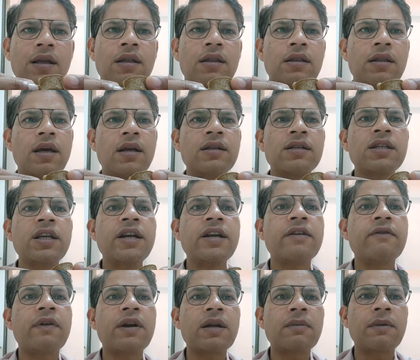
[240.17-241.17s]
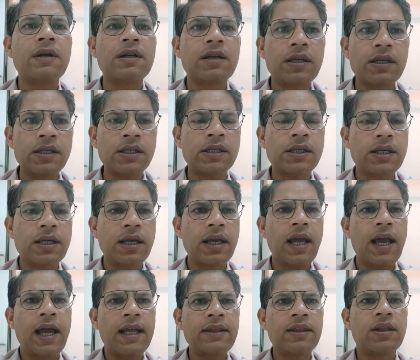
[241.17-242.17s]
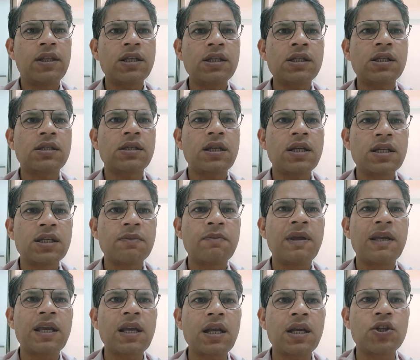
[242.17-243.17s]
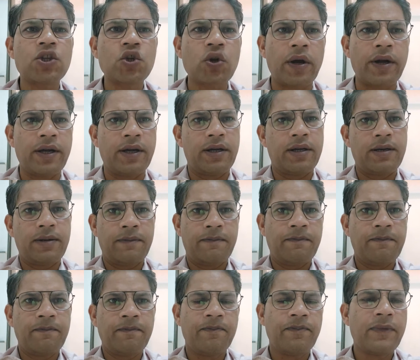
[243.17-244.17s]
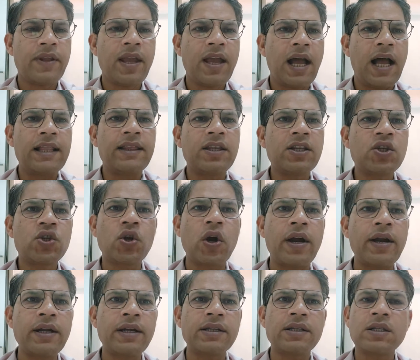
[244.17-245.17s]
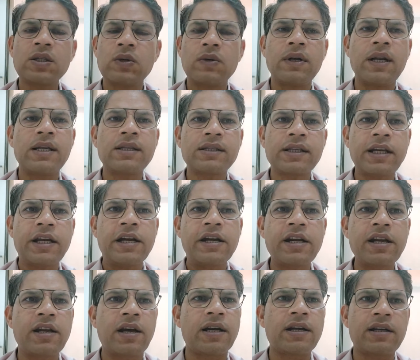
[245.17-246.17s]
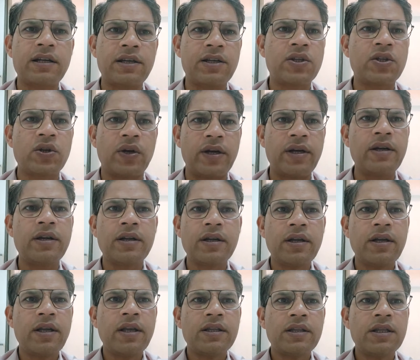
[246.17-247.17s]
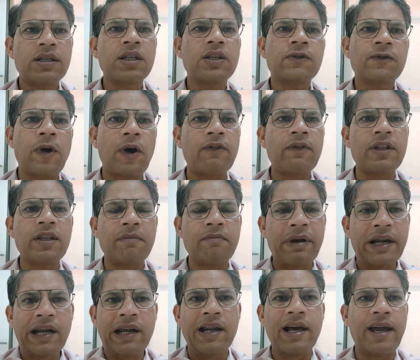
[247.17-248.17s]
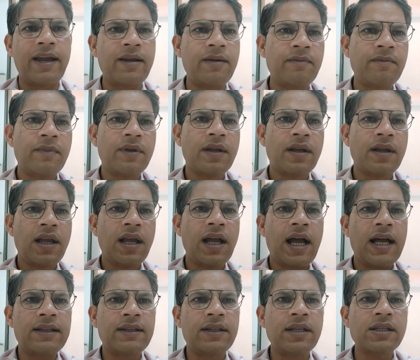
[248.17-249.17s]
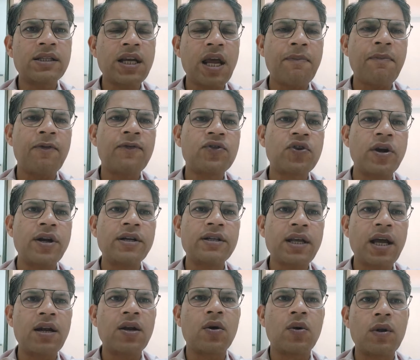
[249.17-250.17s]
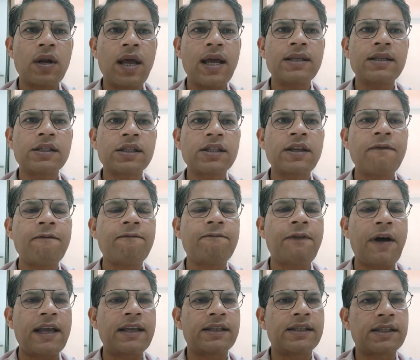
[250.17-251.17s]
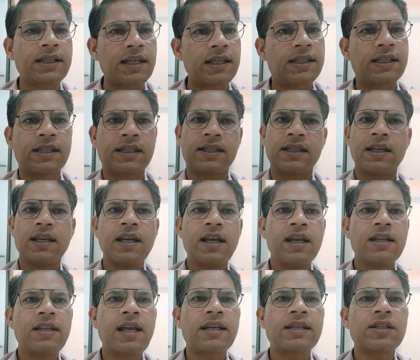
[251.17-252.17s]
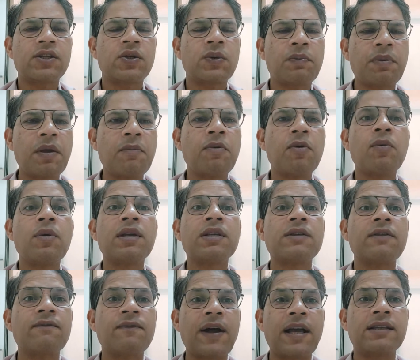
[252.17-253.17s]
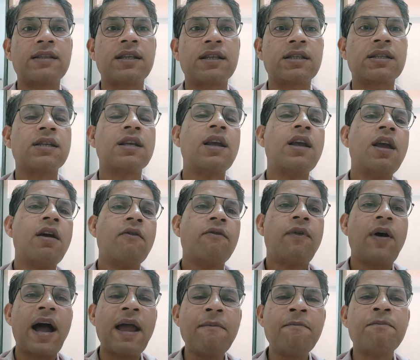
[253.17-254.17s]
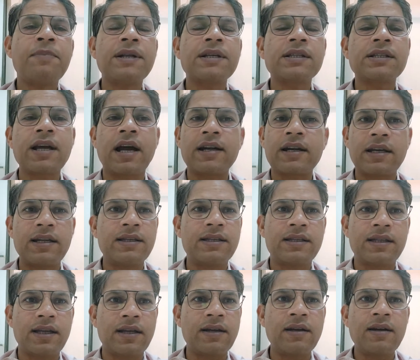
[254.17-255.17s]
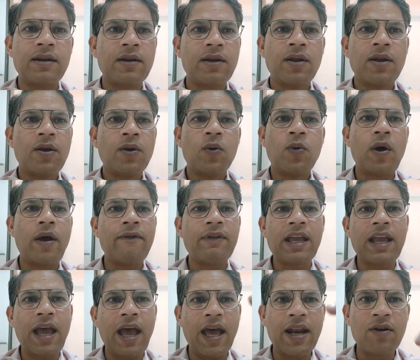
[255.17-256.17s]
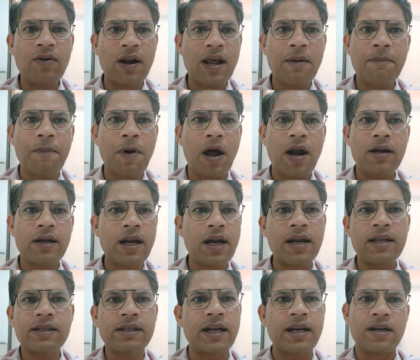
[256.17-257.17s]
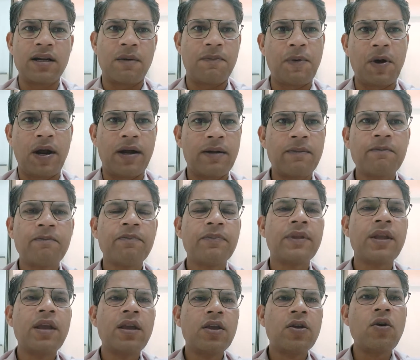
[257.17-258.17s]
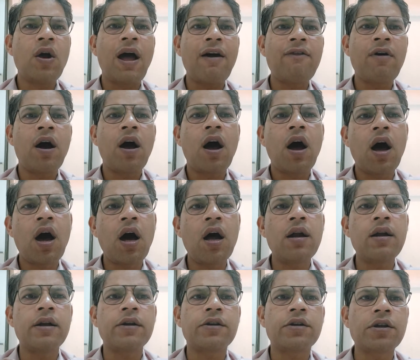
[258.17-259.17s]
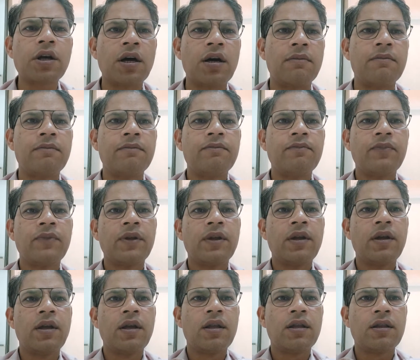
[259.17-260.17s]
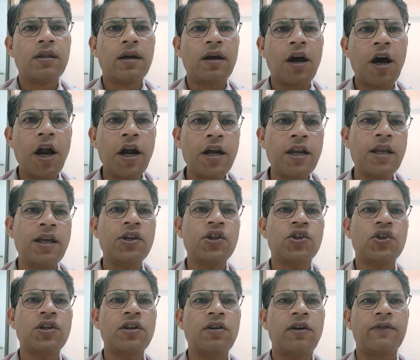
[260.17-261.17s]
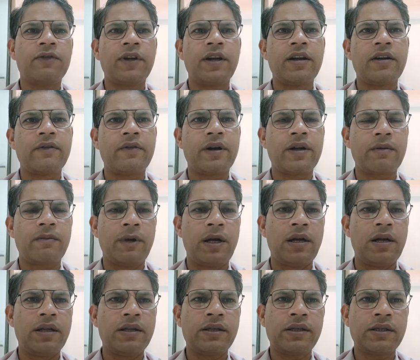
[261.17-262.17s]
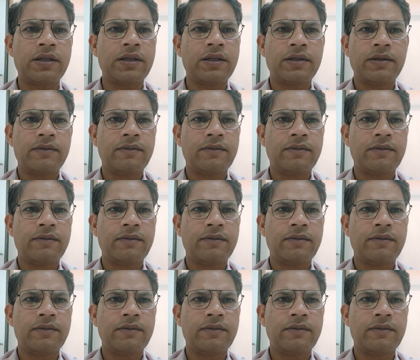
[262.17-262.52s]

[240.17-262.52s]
there is intervertebral disc, and this is making a joint, and this joint is known as secondary cartilaginous joint. This is found in the midline, and this type of joints are known as symphysis. That's pubic symphysis. Fibrous cartilage there who having an annular part and a central part. You have heard a term, the herniation of the intervertebral disc,